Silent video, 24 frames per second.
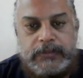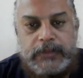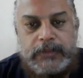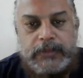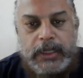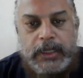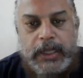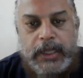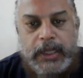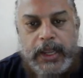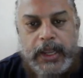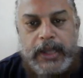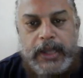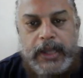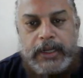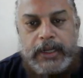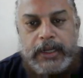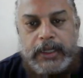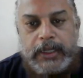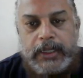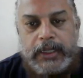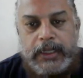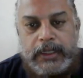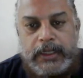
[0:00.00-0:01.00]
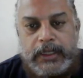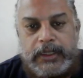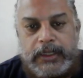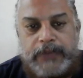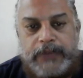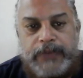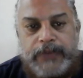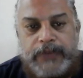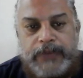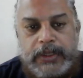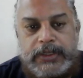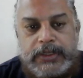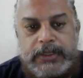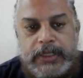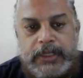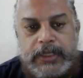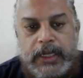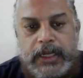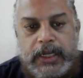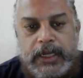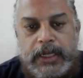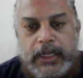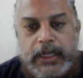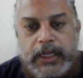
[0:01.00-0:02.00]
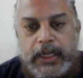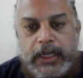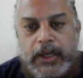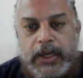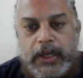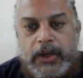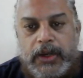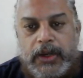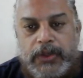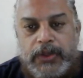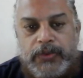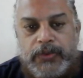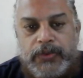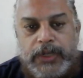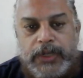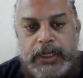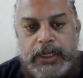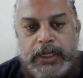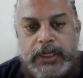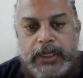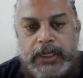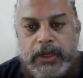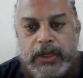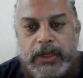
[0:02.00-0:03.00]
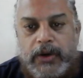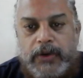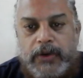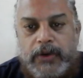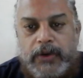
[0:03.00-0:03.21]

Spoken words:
and the functional unit of